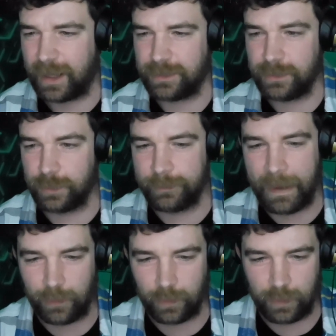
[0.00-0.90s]
Like a new
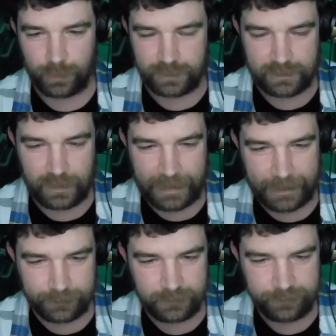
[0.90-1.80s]
metalcore
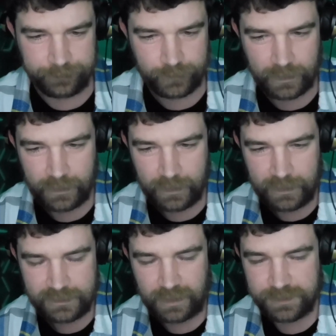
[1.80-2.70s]

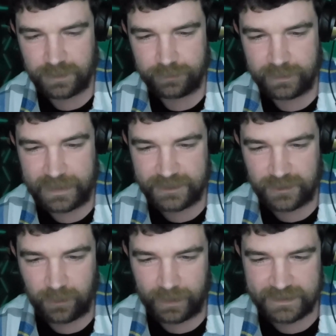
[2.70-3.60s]
type genre. Yeah,
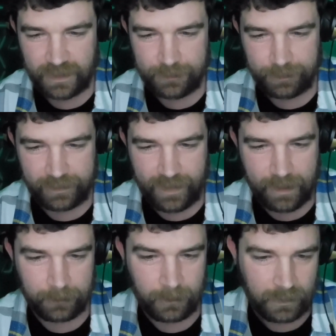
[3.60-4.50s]
so I'm quite excited by
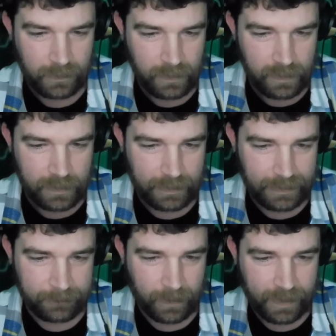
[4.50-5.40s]
them.
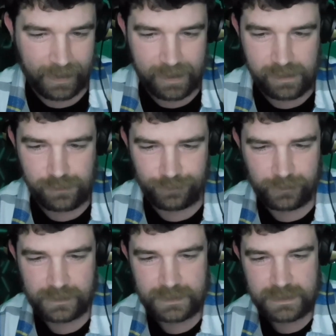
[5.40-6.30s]
I
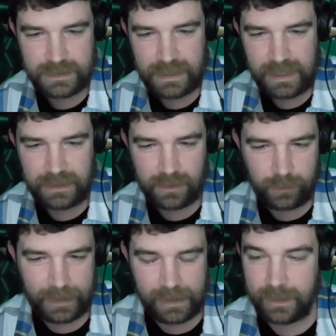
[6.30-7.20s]
gave Scene
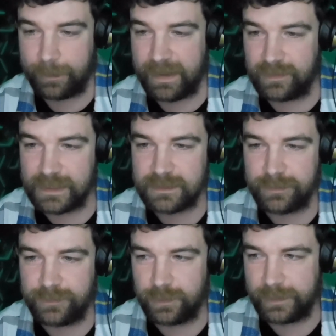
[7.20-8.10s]
Queen a bit of a
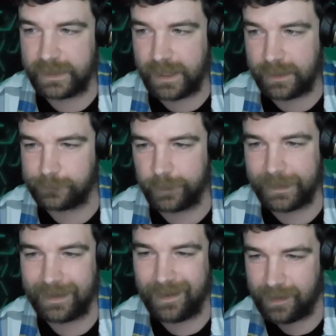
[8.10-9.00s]
listen before we
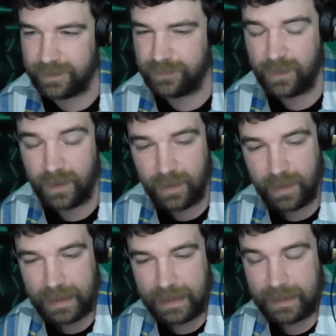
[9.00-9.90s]
went live,
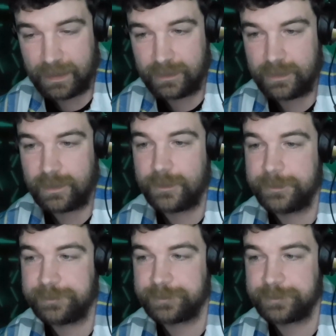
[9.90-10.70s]
and